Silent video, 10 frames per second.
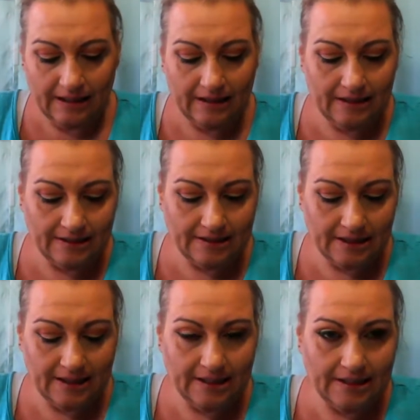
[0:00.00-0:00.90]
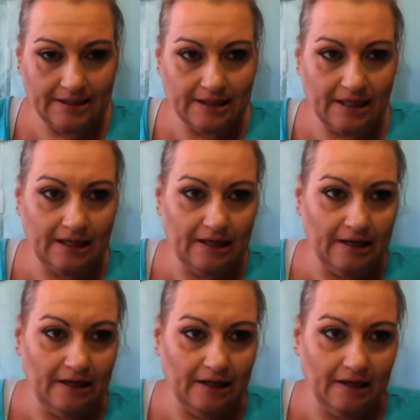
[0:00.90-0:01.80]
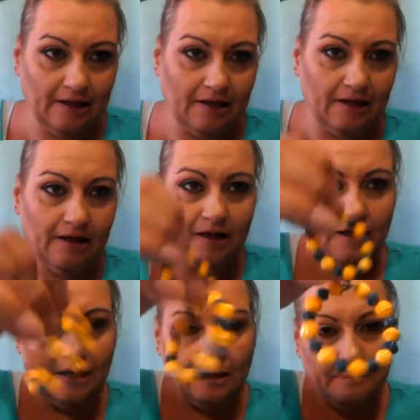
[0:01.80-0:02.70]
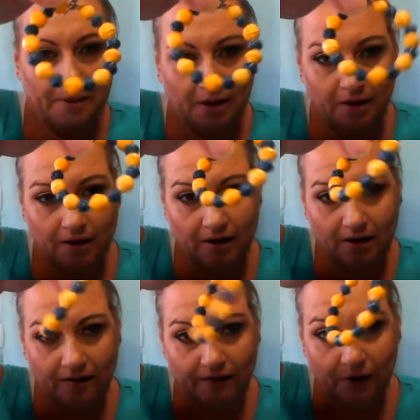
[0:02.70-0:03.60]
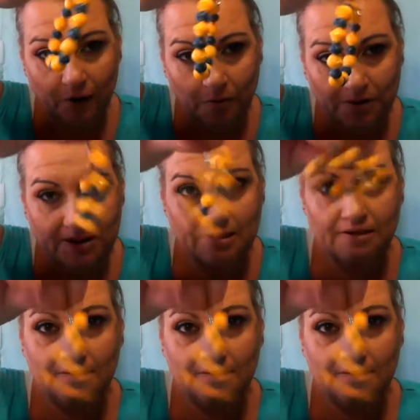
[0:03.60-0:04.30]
This is a pair of hoops.